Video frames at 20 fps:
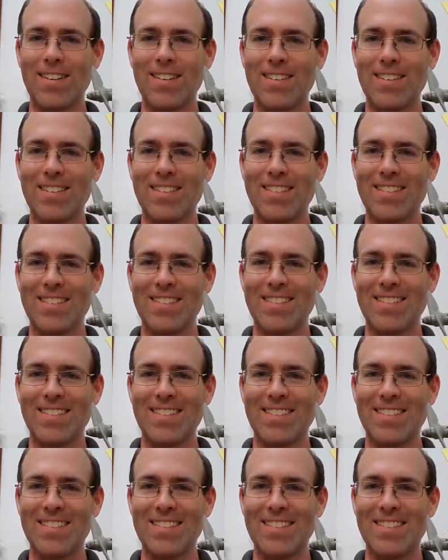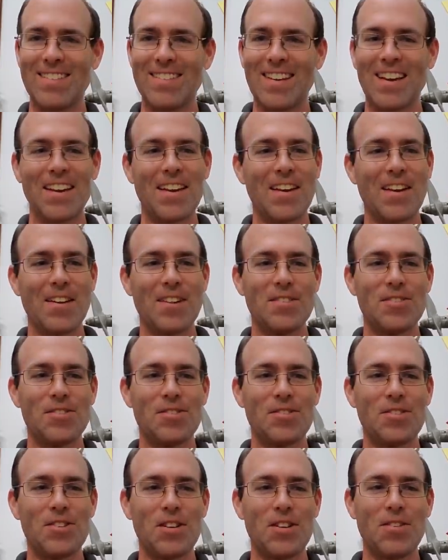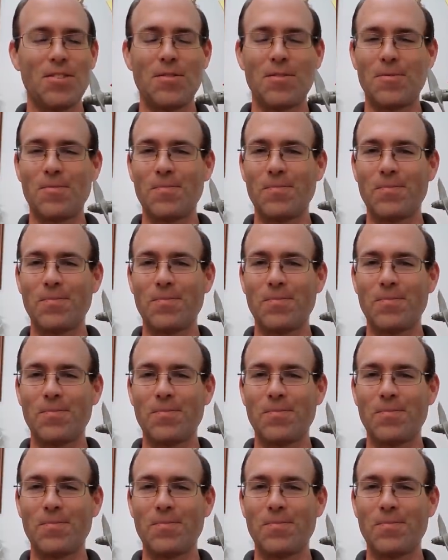it. So,